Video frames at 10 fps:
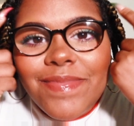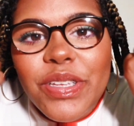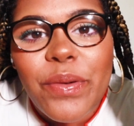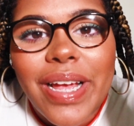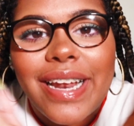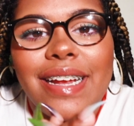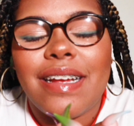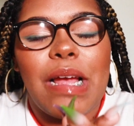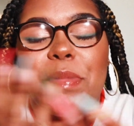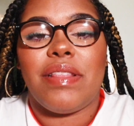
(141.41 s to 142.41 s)
don't get
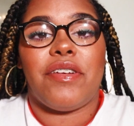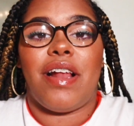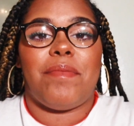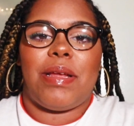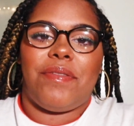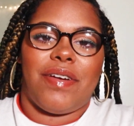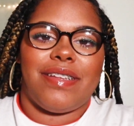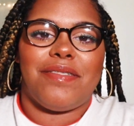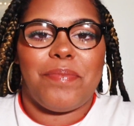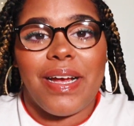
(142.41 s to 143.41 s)
it. I mean, they're not my
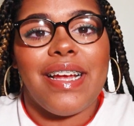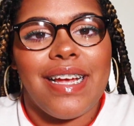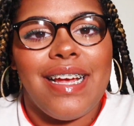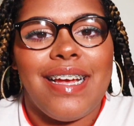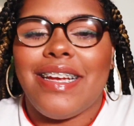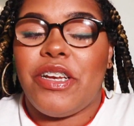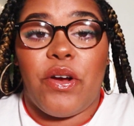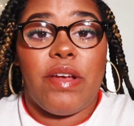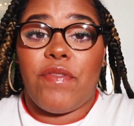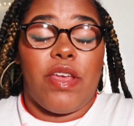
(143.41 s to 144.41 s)
friends, but
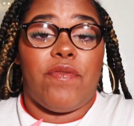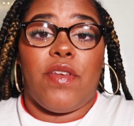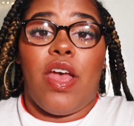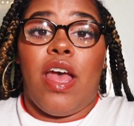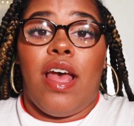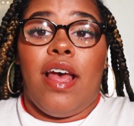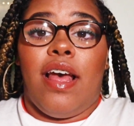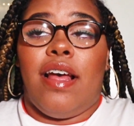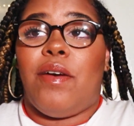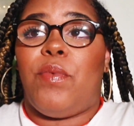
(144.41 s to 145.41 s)
if
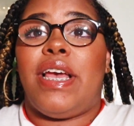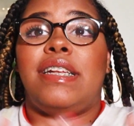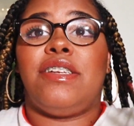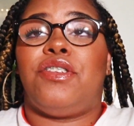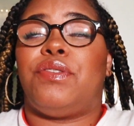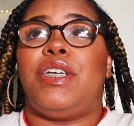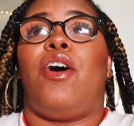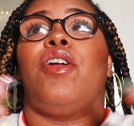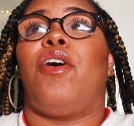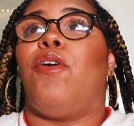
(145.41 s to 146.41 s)
we can disagree
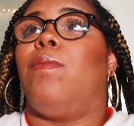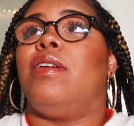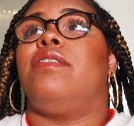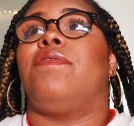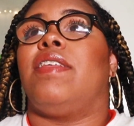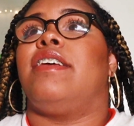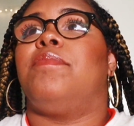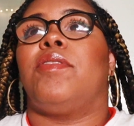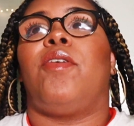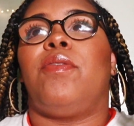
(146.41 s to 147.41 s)
on a whole bunch of things,
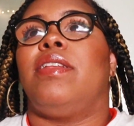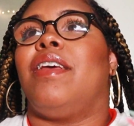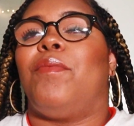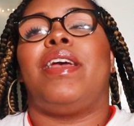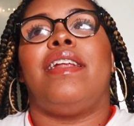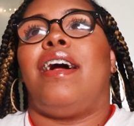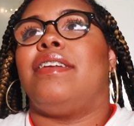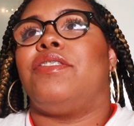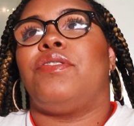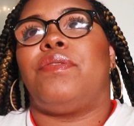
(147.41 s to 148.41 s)
but the only thing we cannot
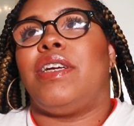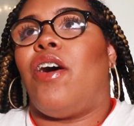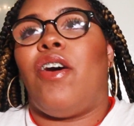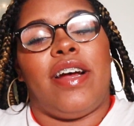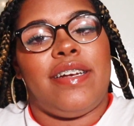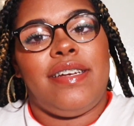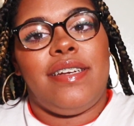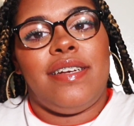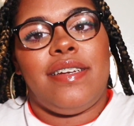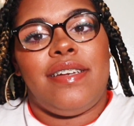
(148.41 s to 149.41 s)
disagree on
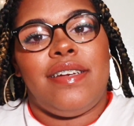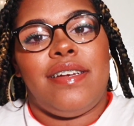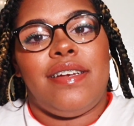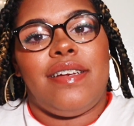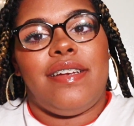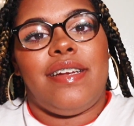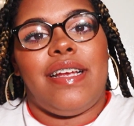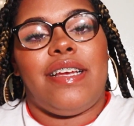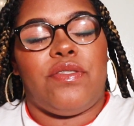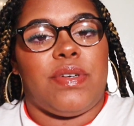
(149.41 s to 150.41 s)

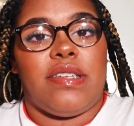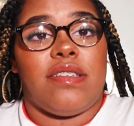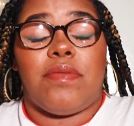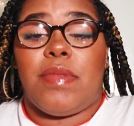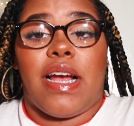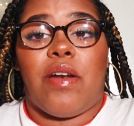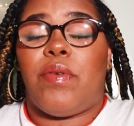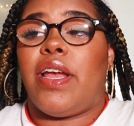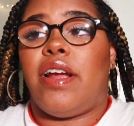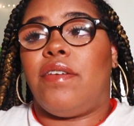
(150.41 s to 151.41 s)
is racism. I
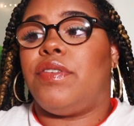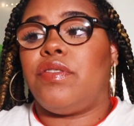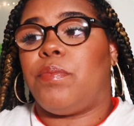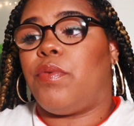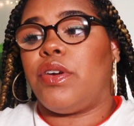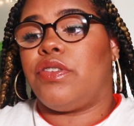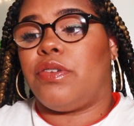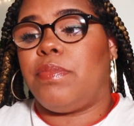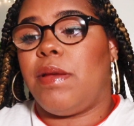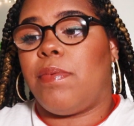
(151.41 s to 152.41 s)
don't care if you support
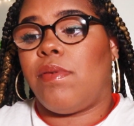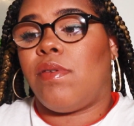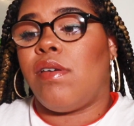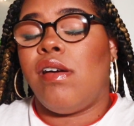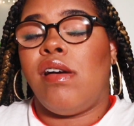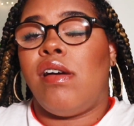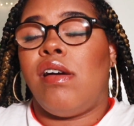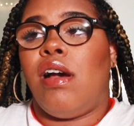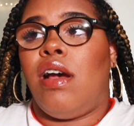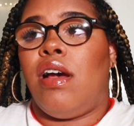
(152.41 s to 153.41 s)
certain people.
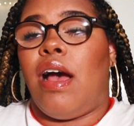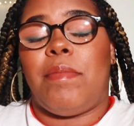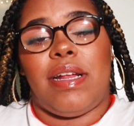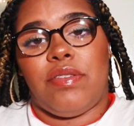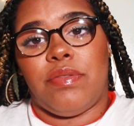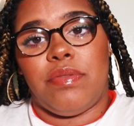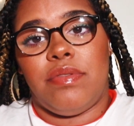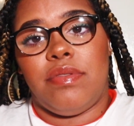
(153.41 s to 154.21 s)
I mean, I do,